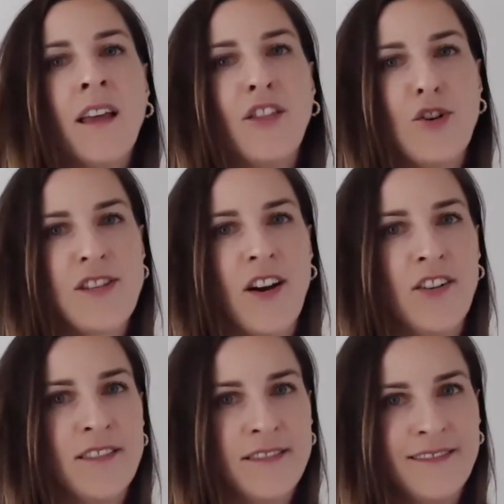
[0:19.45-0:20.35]
Those
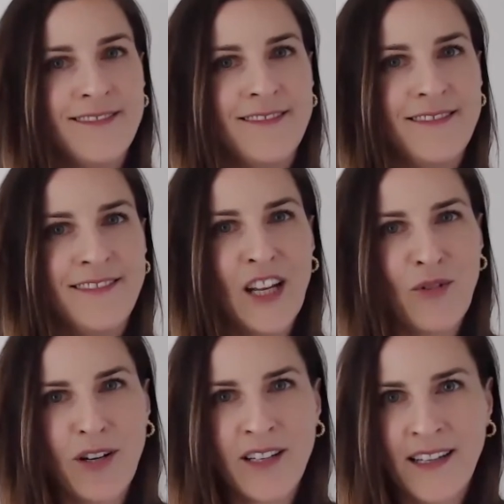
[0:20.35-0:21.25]
are
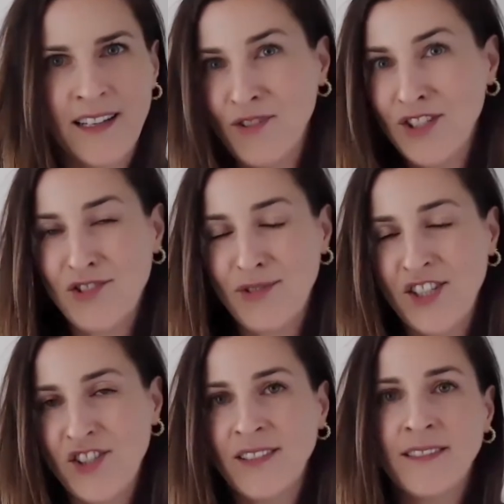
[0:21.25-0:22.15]
network
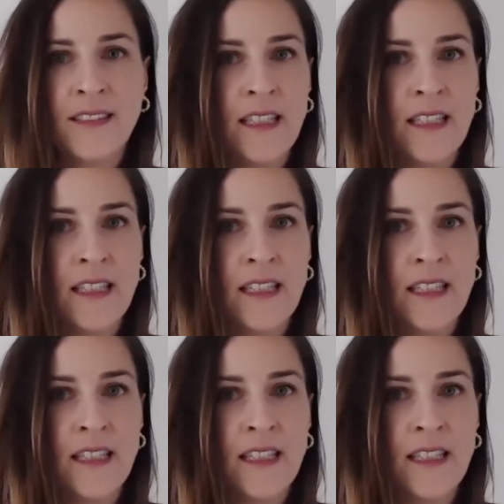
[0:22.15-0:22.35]
registration,